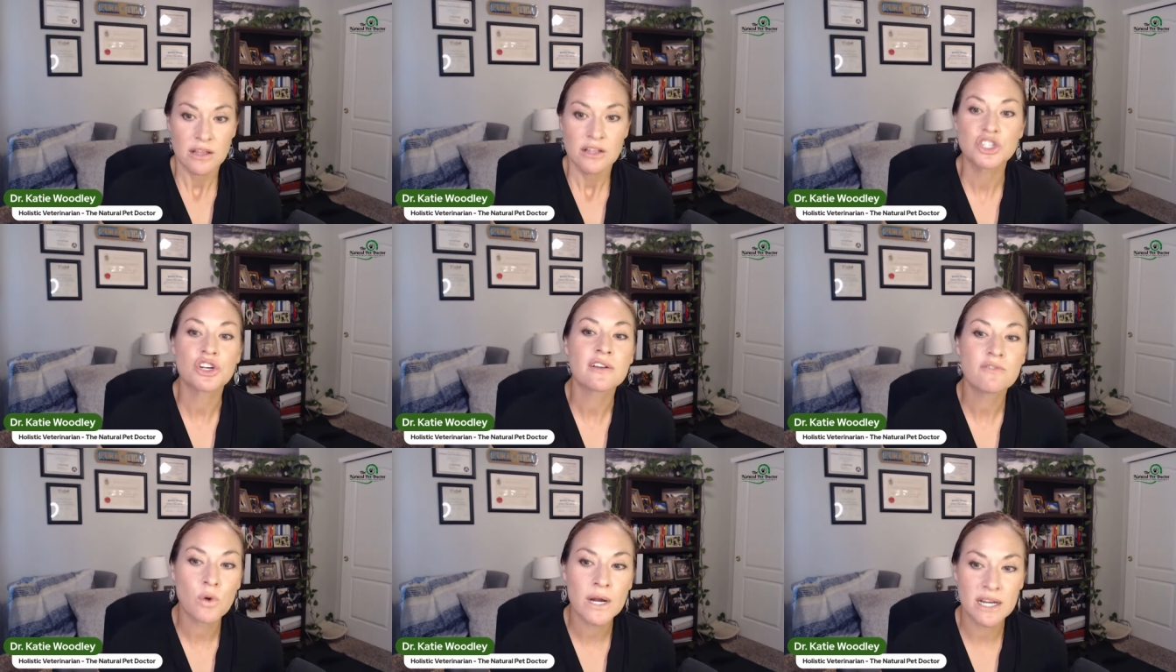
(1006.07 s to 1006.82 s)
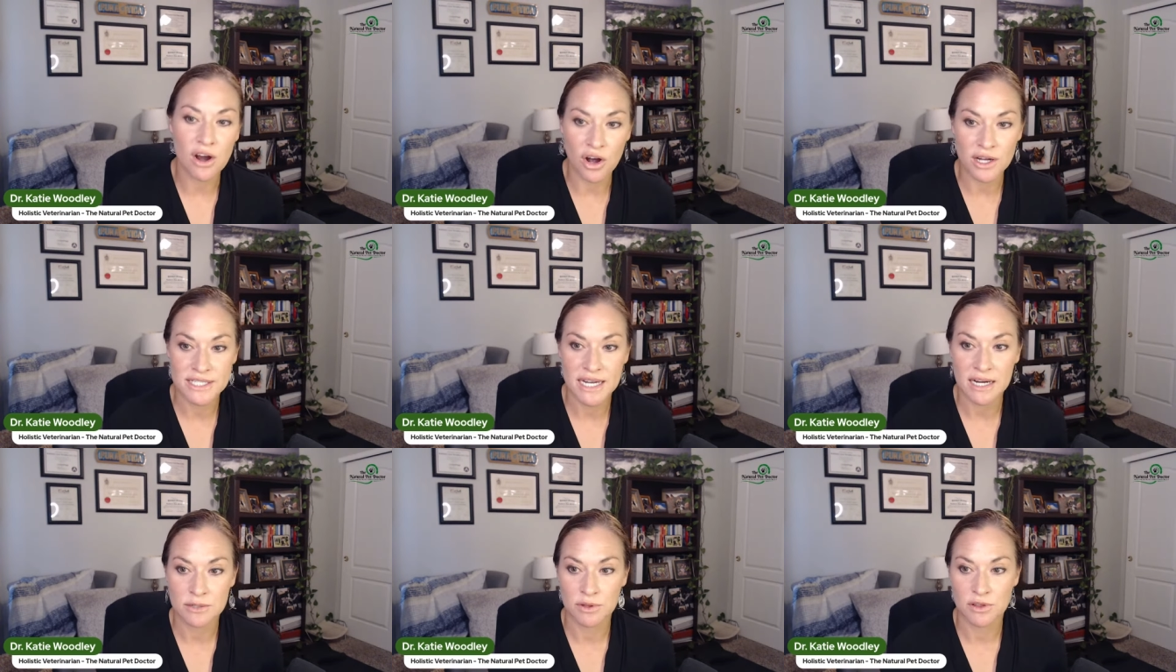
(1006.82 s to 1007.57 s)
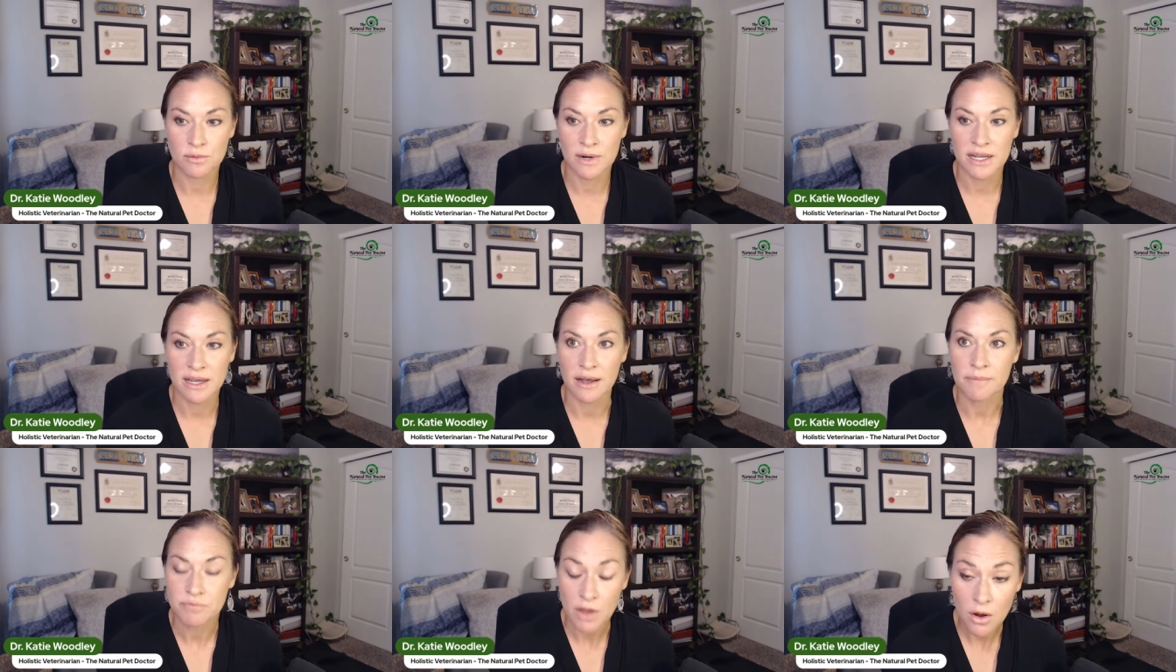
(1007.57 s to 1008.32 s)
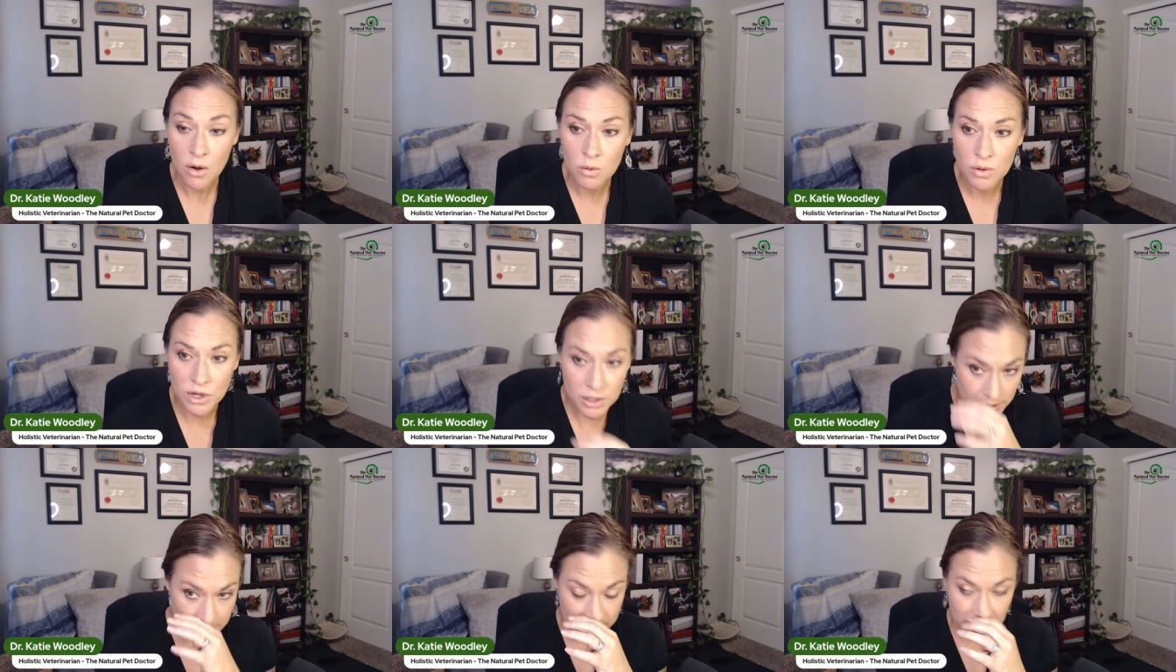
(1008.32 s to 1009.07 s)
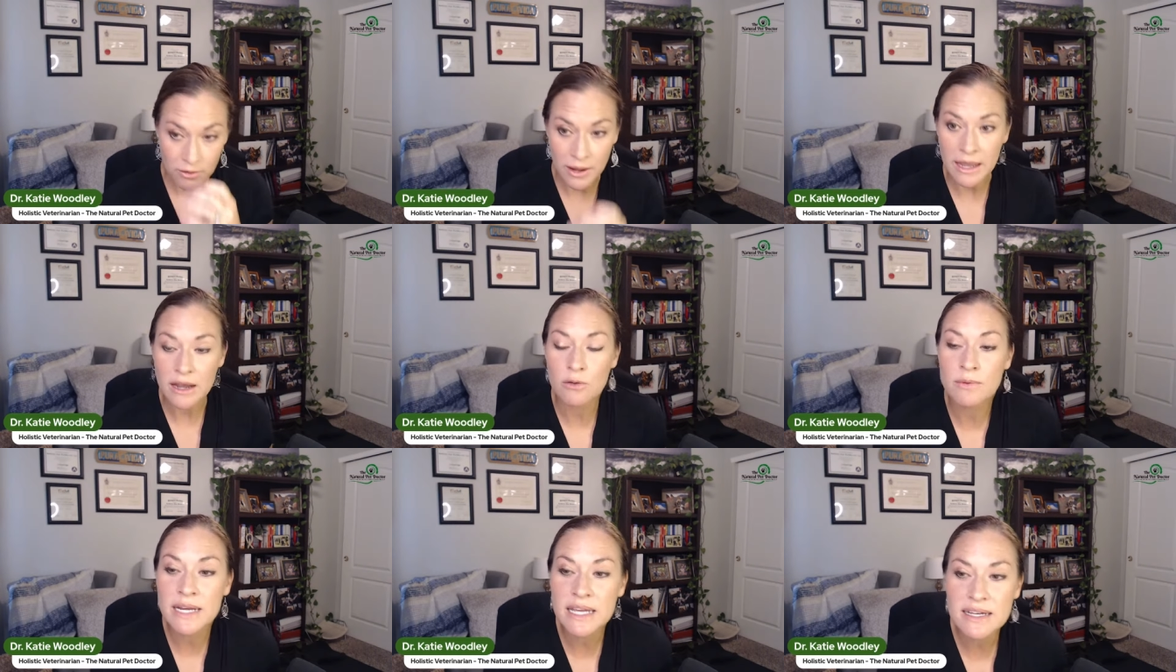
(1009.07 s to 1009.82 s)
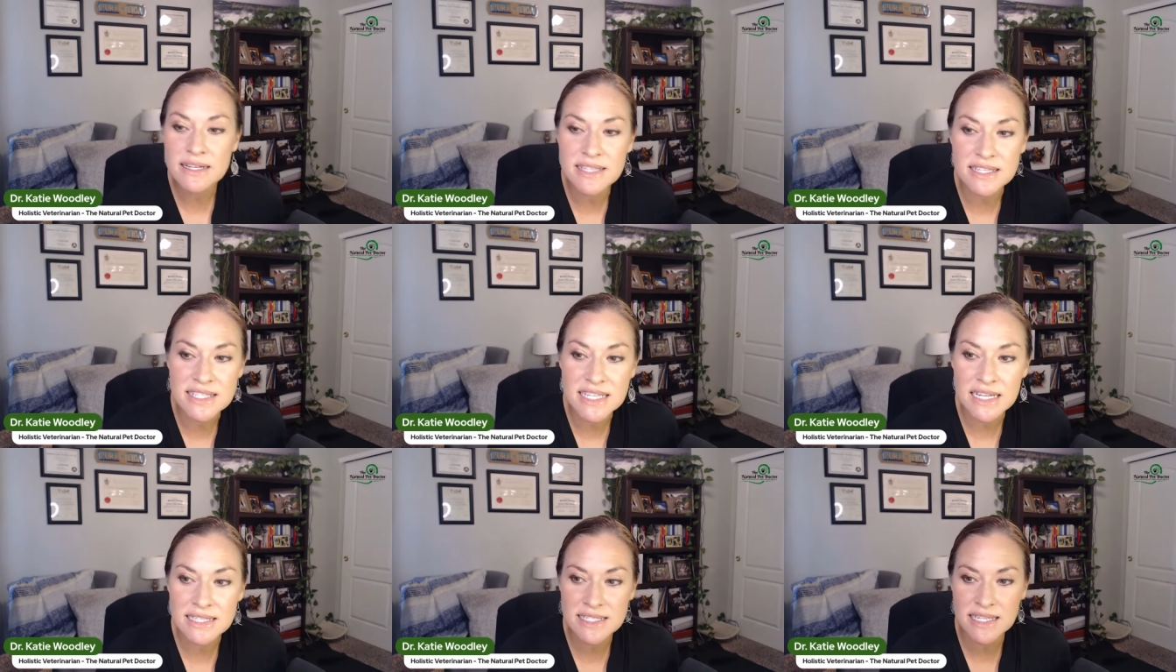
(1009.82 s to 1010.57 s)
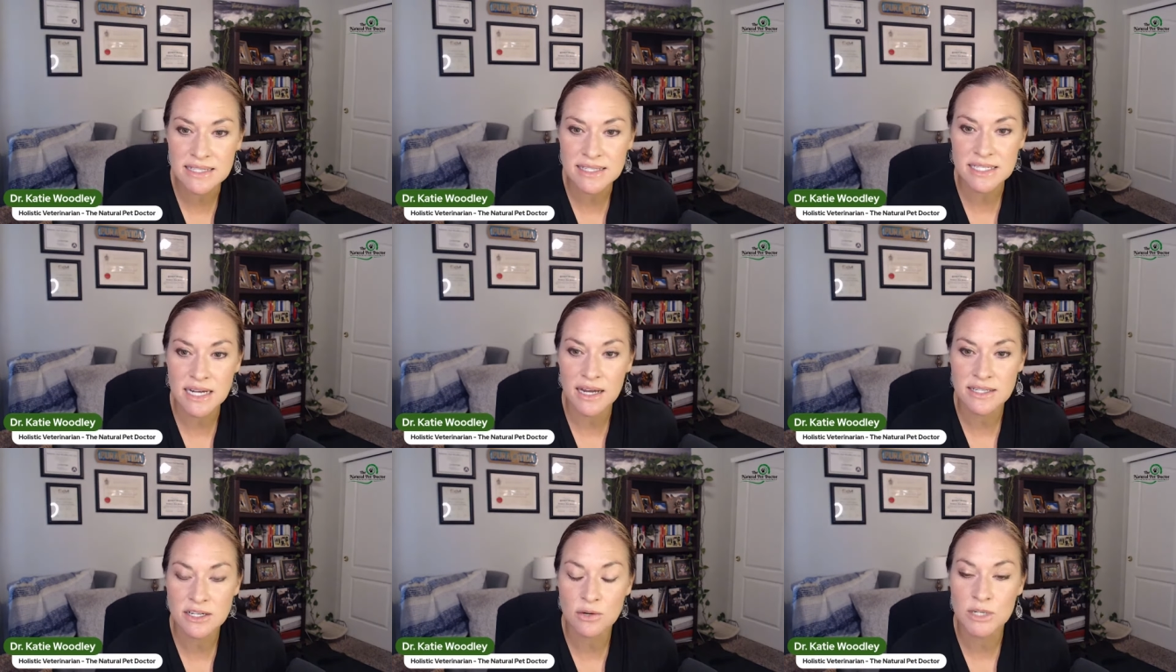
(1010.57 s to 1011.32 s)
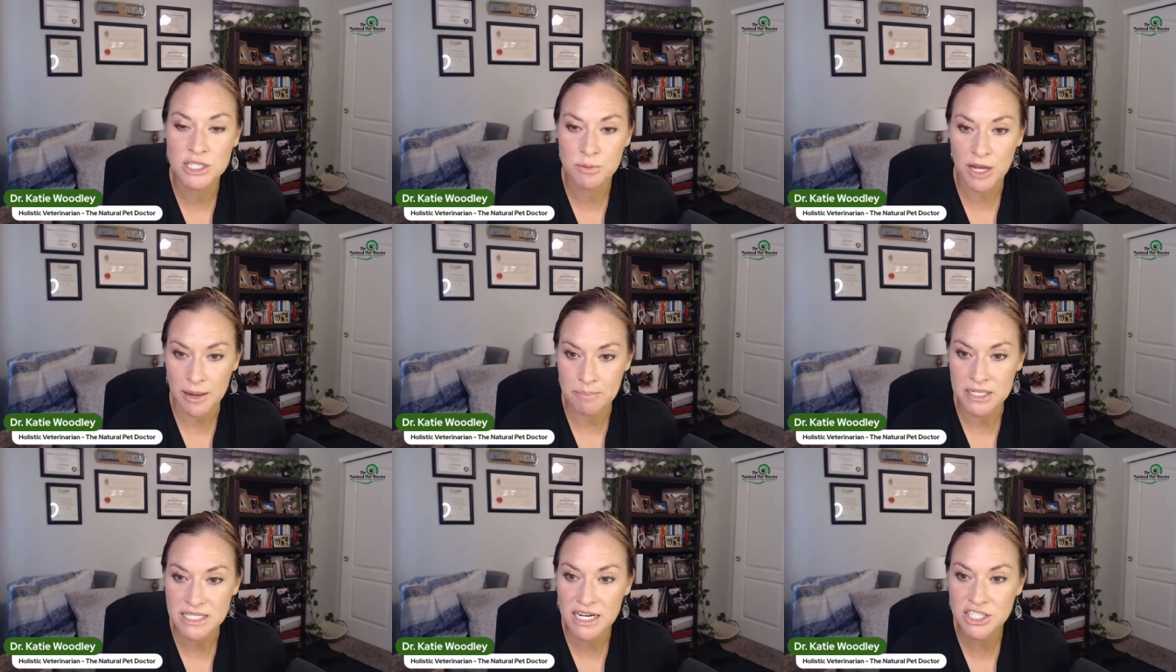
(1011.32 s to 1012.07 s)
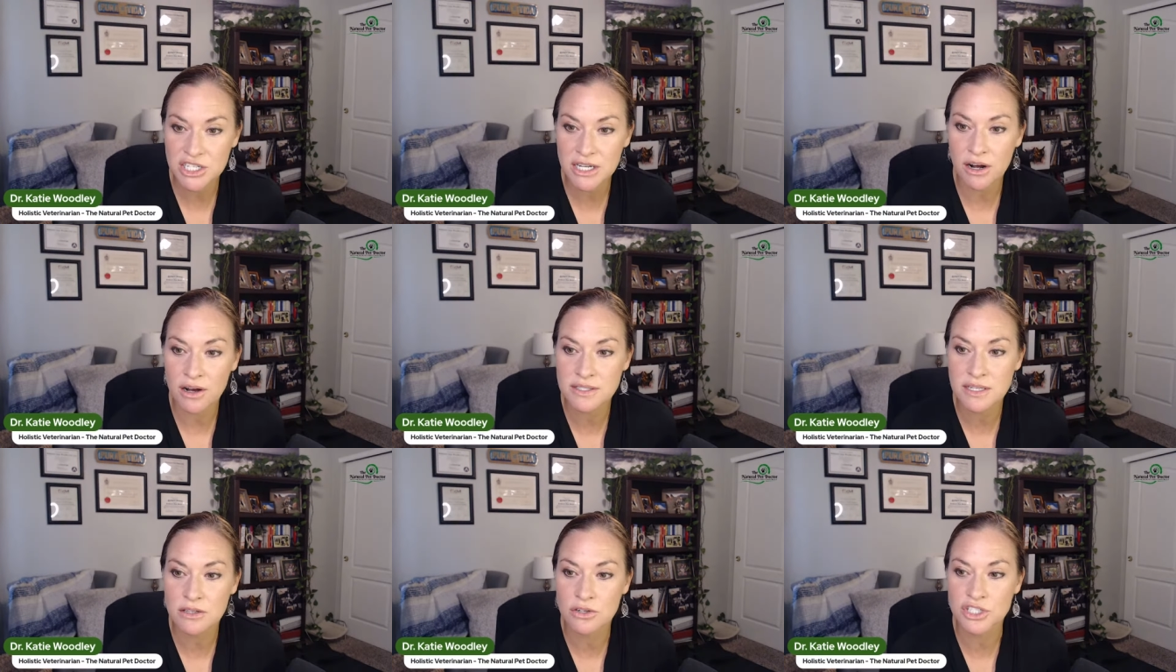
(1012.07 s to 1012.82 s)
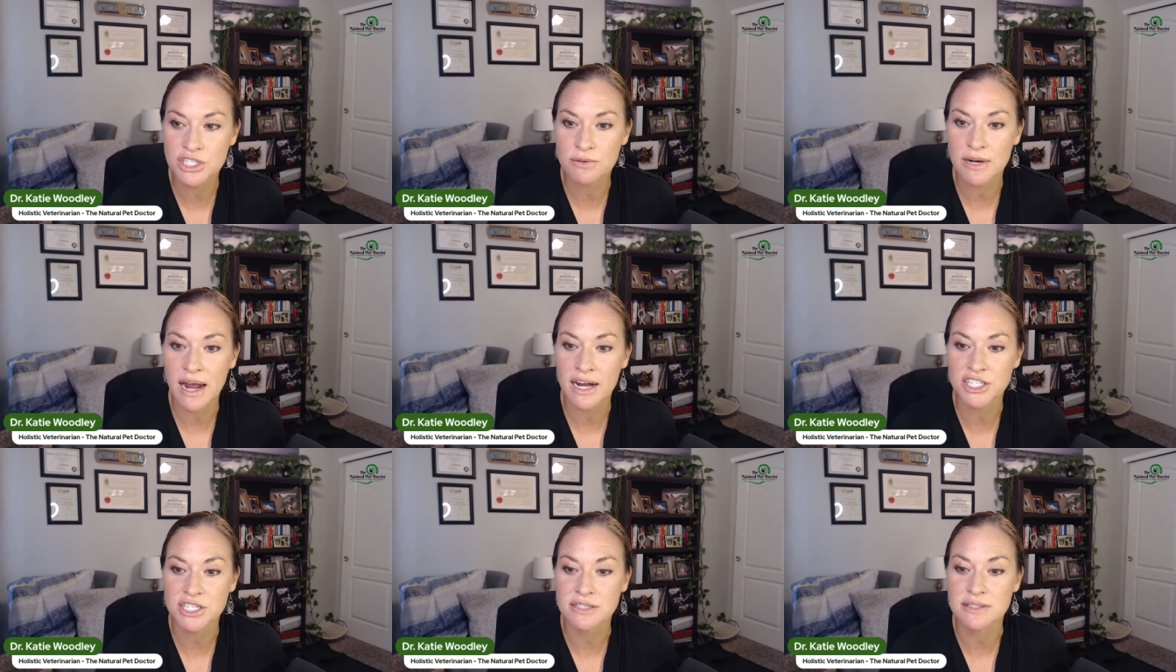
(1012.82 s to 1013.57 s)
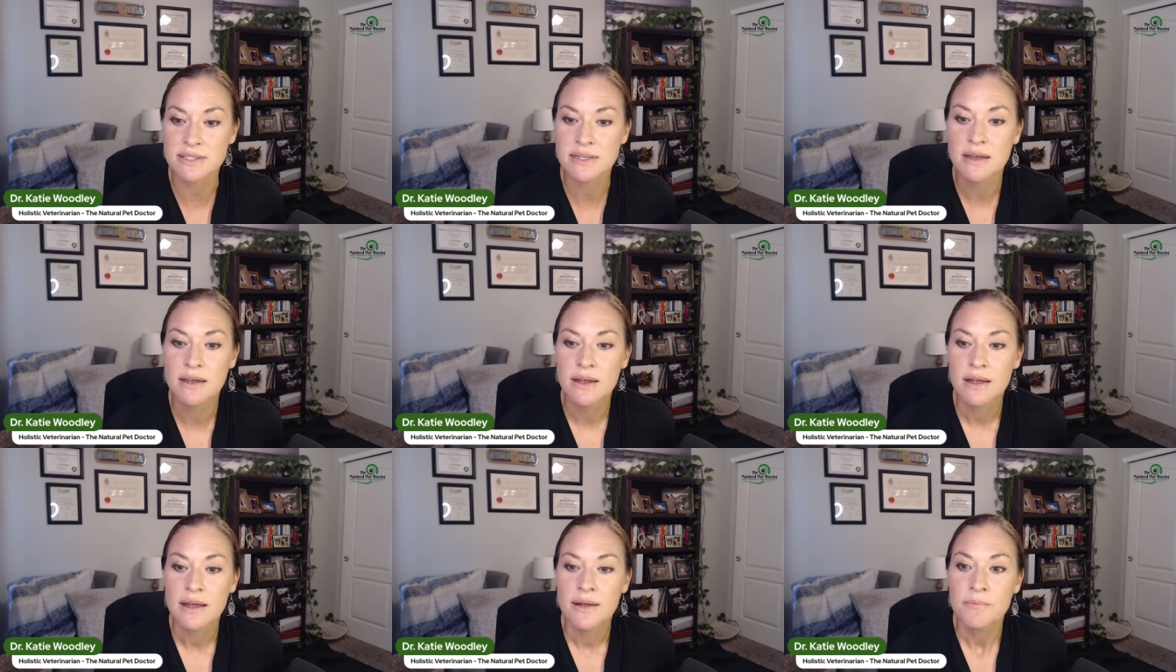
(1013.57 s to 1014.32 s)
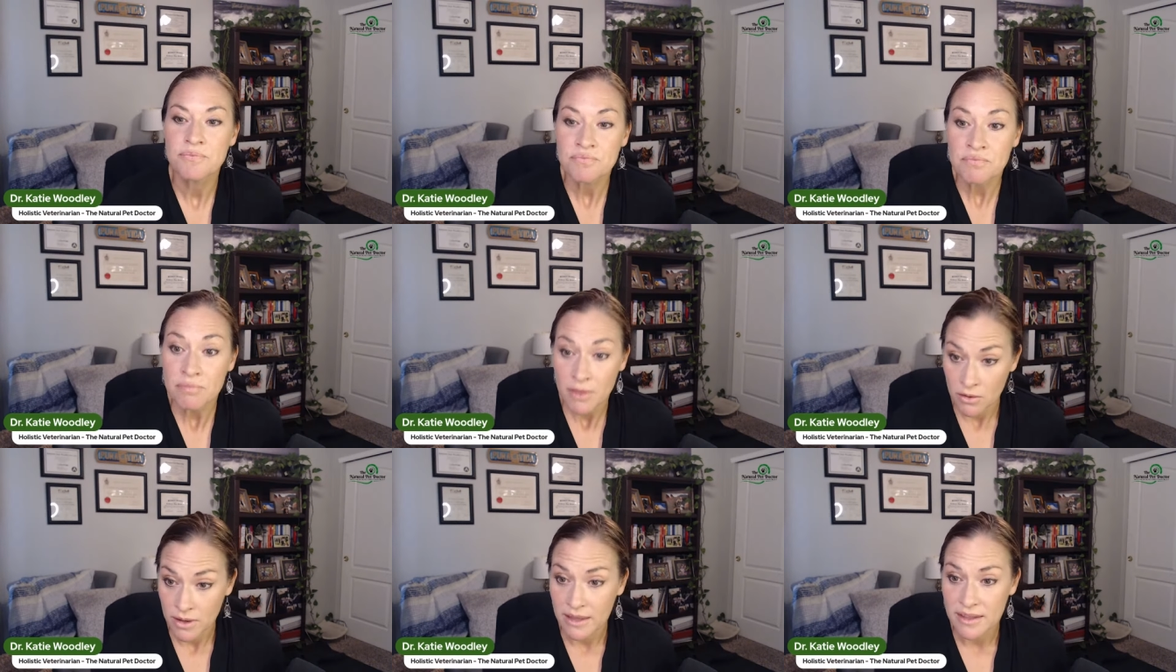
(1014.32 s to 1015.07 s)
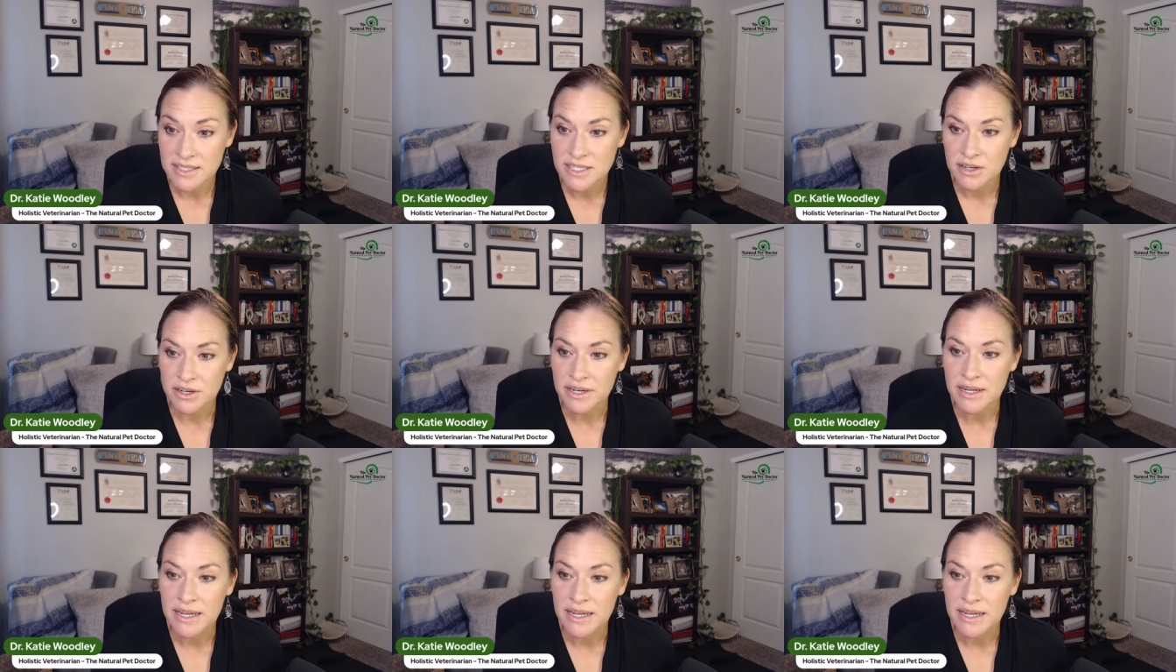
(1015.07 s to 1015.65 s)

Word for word: should avoid contact with Aridia. Oh, good. Okay. Aridia is a skin sensitizer, which can potentially cause allergic reactions. Okay, that's good.